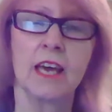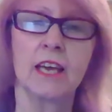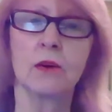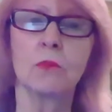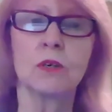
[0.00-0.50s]

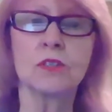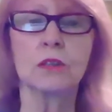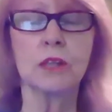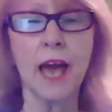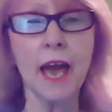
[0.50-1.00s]
And it was
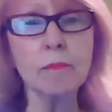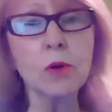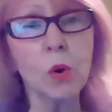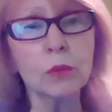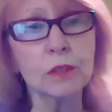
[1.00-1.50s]
a
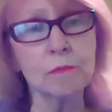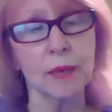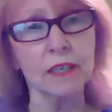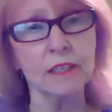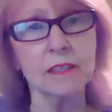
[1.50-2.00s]
Lab Golden
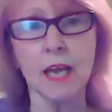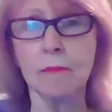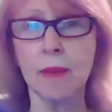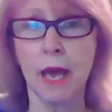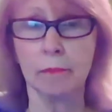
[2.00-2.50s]
mix
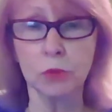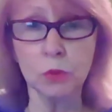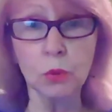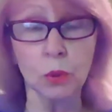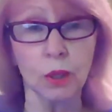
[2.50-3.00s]
named
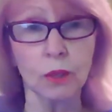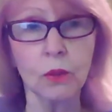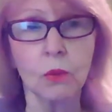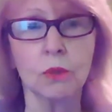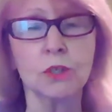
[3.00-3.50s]

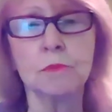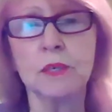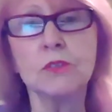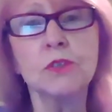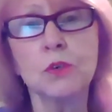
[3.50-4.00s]
Abdul, which
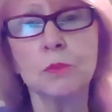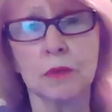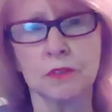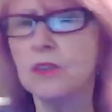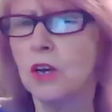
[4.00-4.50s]
means
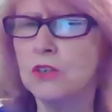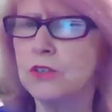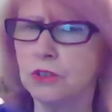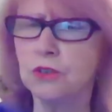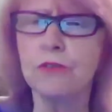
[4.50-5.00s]
human
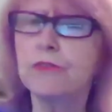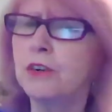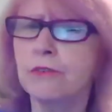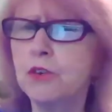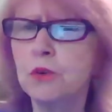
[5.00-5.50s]

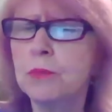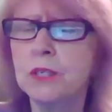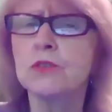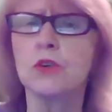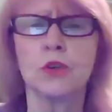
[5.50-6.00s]
servant of
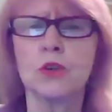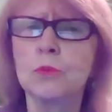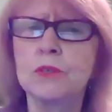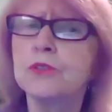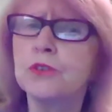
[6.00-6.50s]
humans or
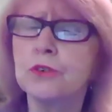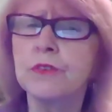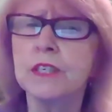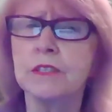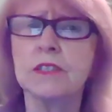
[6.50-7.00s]
human
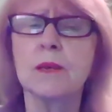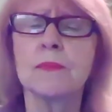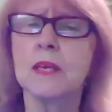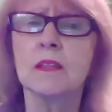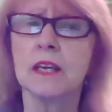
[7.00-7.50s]
servant,
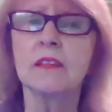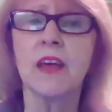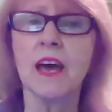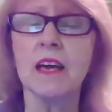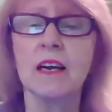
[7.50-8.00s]
something
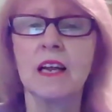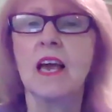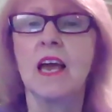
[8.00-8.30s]
like that.